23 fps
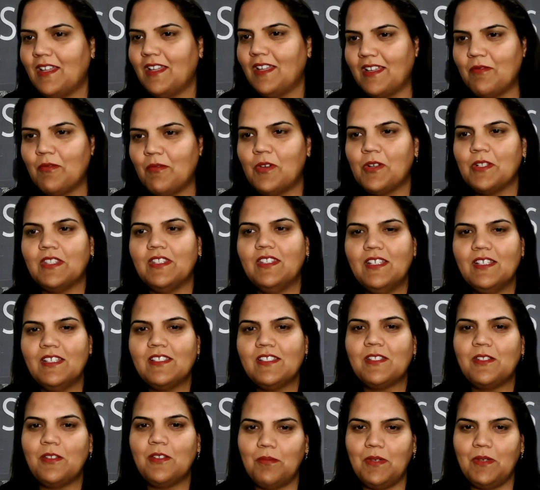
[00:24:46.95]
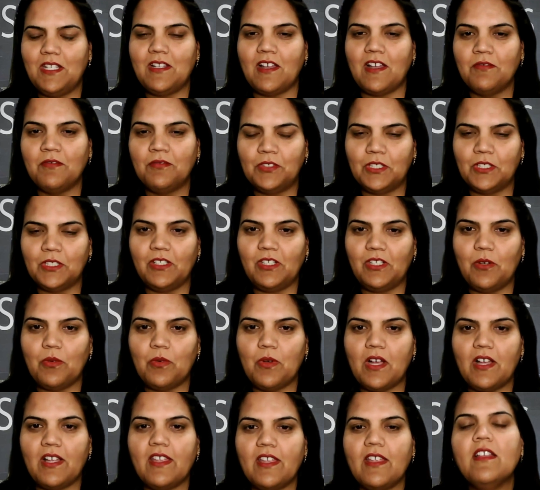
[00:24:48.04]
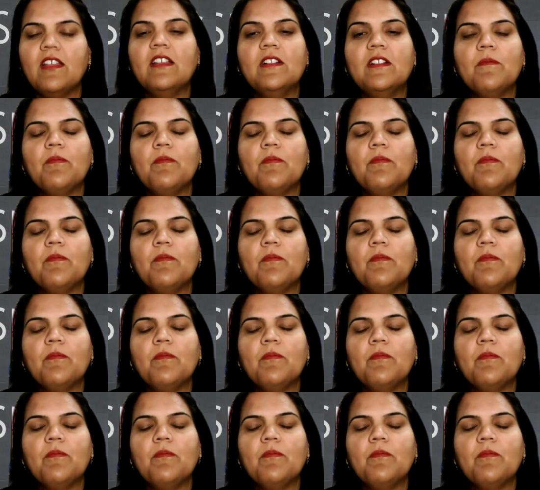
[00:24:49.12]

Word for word: I want this to be done for the UI.